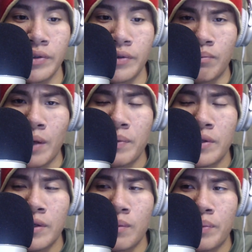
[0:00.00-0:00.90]
And might be
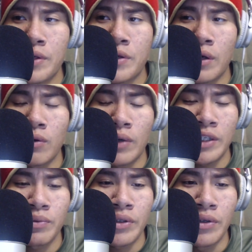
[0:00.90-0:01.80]
the end of Pete Carroll
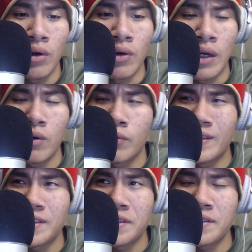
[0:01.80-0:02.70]
as we know it. I don't know
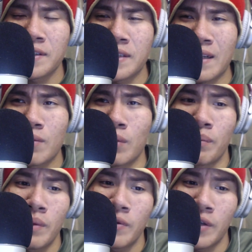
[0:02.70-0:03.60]
this season exactly, but
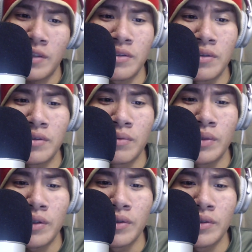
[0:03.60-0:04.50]
maybe next season
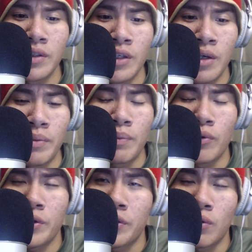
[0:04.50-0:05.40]
because people
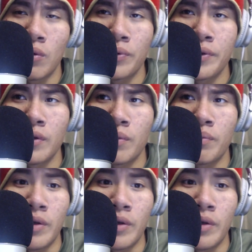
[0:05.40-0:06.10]
are getting older.